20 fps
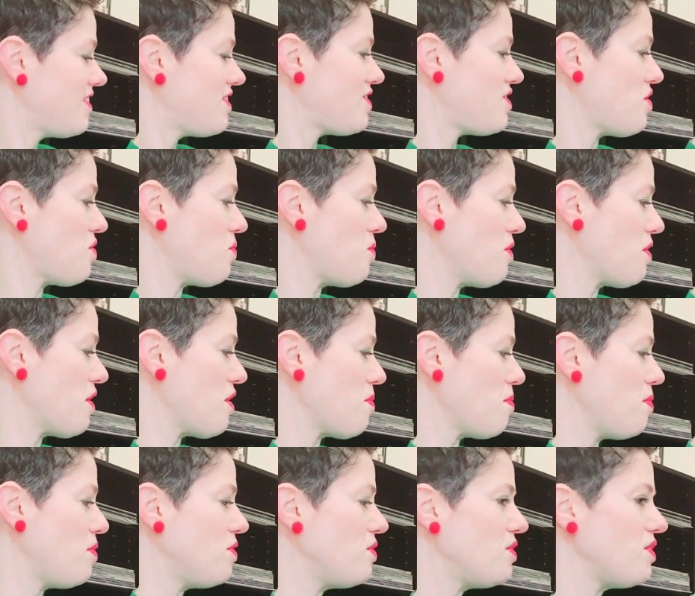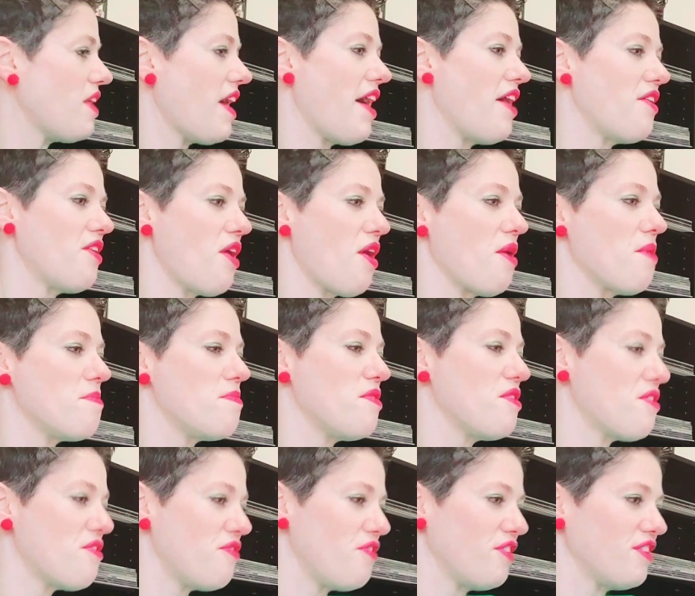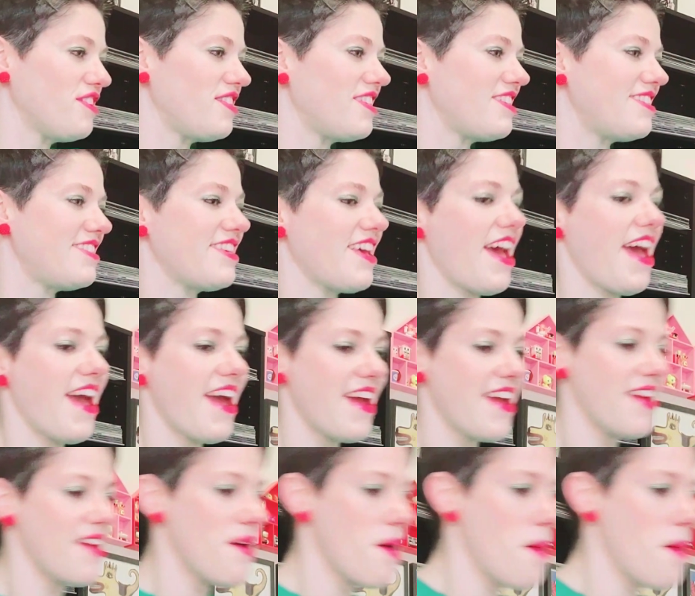So we're gonna pull out our book for today